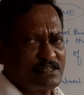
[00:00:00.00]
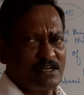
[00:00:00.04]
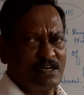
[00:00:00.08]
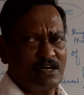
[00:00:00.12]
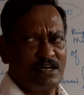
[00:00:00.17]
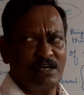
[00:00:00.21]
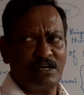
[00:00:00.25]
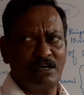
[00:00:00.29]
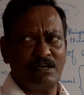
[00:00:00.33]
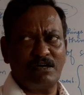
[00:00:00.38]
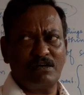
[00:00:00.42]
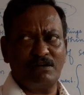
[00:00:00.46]

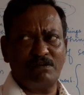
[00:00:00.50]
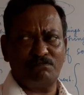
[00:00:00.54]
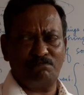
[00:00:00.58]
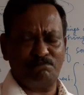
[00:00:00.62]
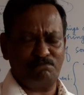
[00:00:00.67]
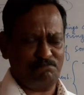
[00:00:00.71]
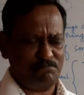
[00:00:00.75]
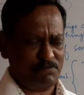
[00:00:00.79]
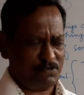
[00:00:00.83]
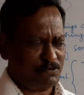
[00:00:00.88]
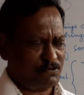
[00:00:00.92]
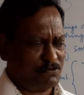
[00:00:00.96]

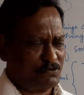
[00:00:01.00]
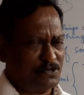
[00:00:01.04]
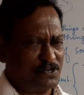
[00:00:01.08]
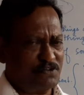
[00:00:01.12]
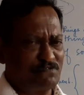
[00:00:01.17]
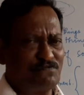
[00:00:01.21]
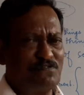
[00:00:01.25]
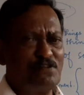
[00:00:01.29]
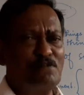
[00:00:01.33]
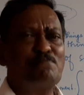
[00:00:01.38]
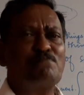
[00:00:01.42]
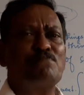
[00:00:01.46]
a
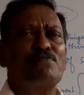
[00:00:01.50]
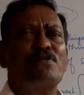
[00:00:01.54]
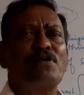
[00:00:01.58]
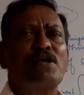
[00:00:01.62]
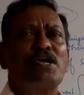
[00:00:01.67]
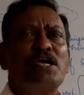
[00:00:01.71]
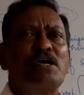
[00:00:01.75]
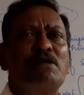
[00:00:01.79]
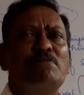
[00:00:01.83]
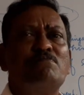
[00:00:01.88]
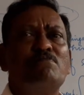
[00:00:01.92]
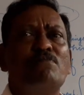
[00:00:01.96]
beautiful
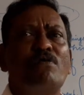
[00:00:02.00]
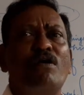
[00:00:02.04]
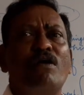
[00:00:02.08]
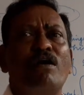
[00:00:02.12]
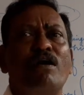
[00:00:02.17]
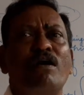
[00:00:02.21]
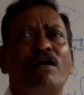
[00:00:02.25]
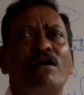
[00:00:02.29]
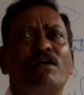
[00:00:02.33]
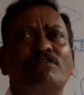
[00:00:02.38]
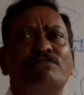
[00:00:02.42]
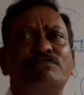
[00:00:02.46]
poem
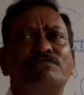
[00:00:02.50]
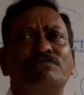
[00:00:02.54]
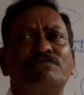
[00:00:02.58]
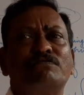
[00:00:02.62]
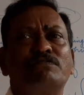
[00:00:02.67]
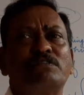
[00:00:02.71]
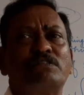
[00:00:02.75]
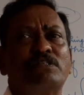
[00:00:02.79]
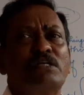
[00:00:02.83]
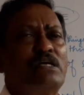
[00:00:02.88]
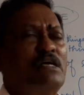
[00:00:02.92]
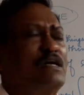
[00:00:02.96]
of
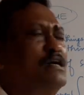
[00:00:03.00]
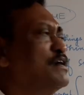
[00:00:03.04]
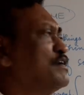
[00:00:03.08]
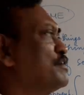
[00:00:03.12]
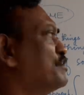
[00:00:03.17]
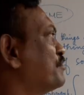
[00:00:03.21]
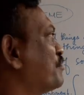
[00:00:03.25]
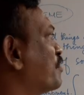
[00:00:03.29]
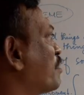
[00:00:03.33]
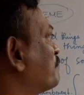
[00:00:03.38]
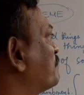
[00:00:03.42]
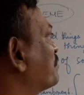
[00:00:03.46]

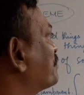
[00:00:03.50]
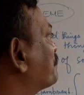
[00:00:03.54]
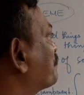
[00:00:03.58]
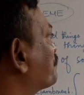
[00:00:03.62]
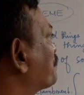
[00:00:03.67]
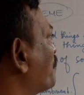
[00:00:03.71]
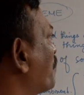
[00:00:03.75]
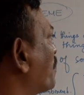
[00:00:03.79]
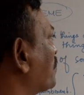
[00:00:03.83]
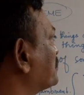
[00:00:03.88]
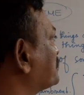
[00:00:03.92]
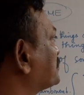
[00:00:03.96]
Robert
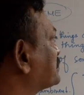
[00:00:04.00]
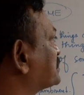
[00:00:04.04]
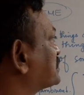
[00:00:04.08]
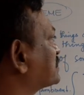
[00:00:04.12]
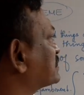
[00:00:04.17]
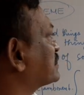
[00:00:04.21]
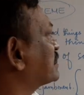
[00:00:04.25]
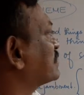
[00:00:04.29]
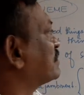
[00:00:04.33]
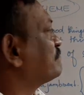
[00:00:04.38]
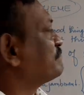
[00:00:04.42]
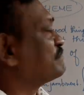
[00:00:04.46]

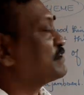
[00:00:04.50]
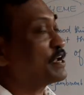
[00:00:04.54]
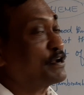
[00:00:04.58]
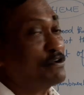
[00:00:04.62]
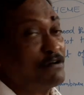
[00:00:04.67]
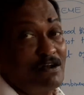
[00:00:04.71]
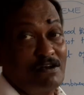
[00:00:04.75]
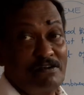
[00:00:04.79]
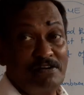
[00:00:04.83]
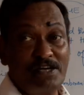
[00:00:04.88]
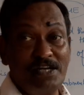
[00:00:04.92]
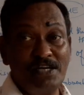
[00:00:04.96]
Frost. We had
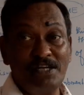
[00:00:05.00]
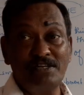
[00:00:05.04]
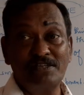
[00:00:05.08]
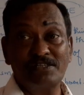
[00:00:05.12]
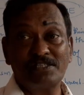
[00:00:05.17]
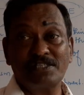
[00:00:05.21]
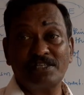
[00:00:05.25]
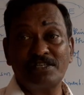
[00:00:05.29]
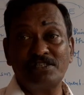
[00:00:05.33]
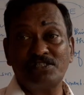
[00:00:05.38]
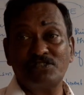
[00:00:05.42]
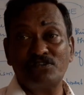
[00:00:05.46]
already
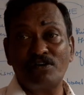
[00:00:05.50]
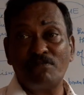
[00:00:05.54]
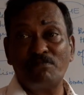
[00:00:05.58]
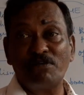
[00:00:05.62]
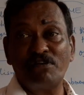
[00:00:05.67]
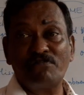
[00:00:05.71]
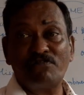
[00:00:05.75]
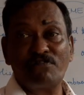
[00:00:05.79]
discussed Robert